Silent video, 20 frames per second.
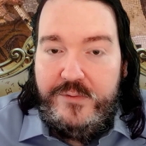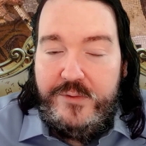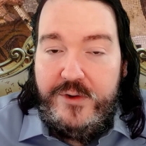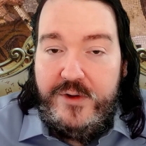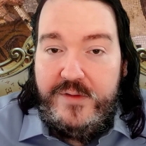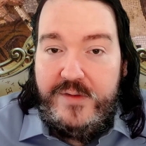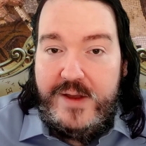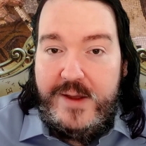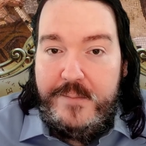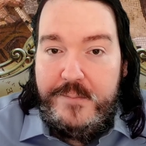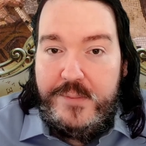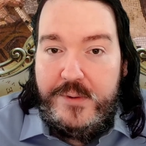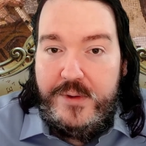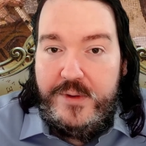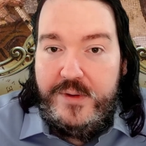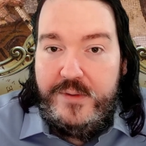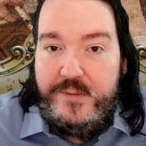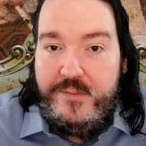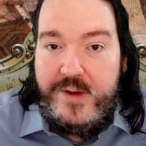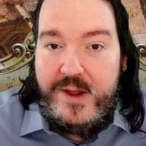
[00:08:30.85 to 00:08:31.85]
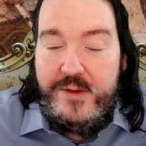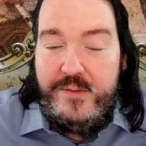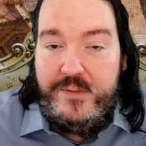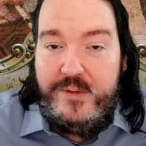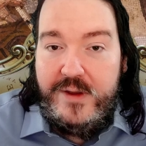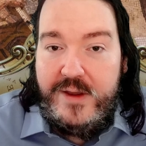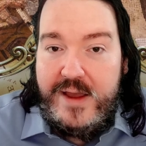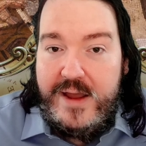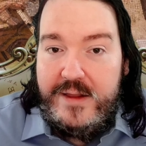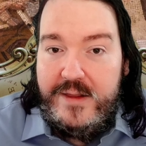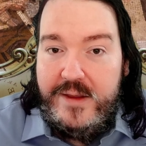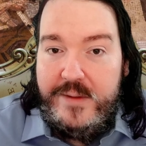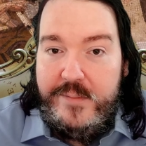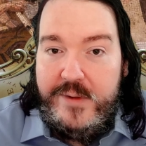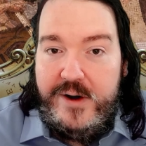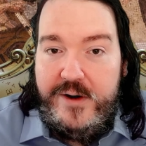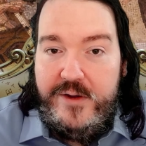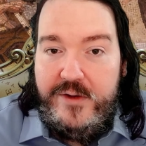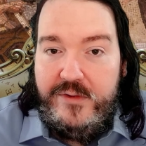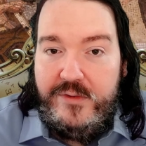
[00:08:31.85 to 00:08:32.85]
For example, one of the head
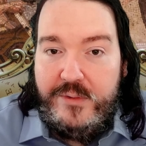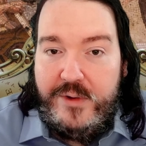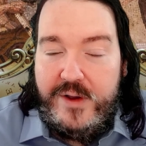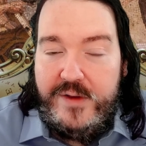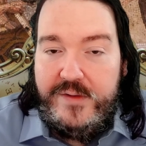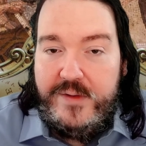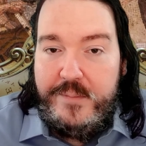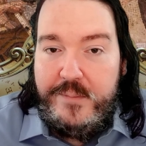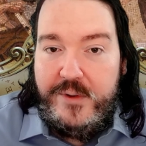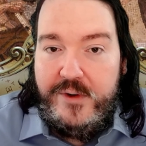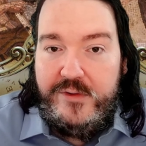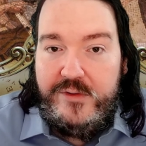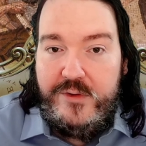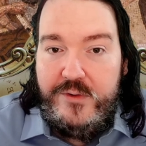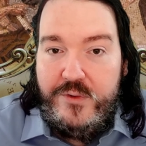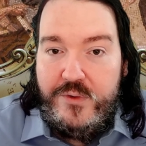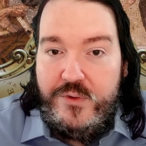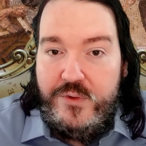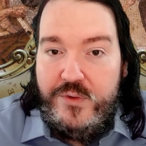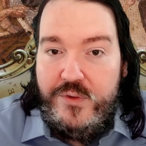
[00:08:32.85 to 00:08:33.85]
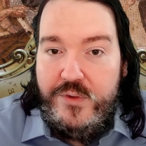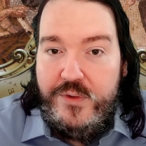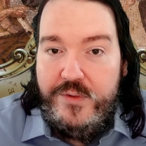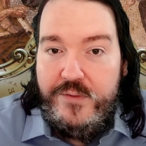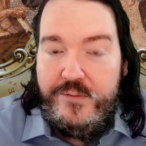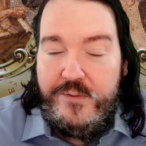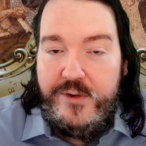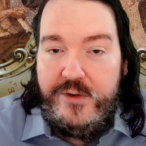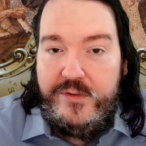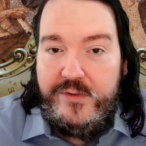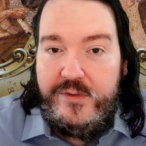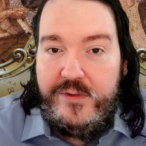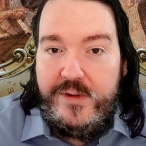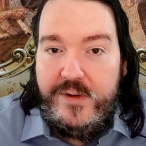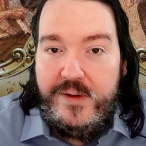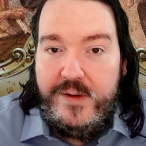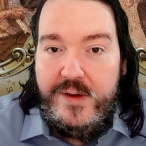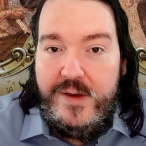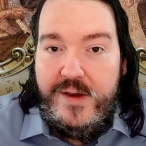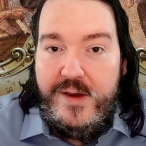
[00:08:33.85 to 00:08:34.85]
librarians was a person who first
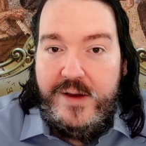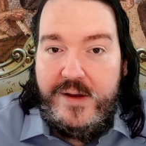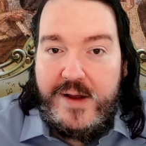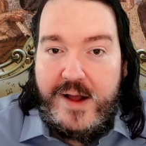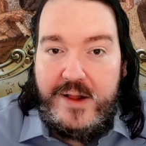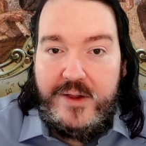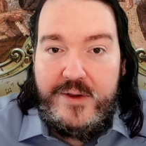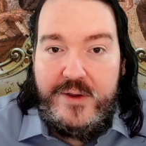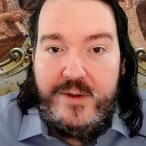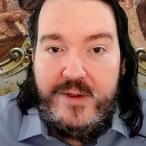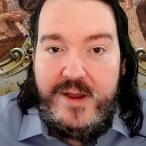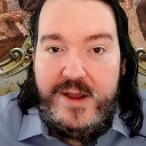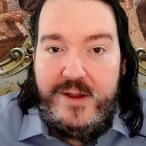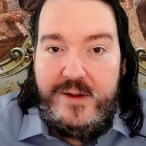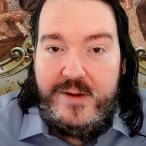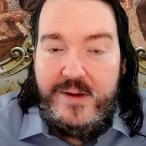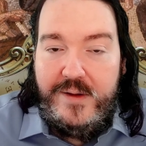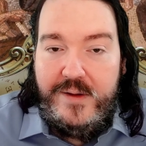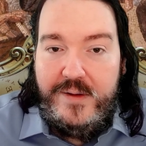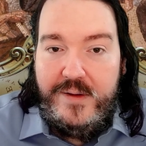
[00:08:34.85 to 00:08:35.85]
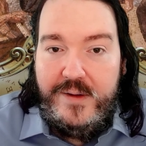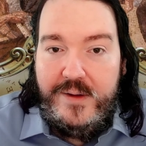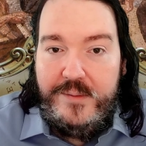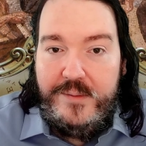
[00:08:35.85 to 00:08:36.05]
calculated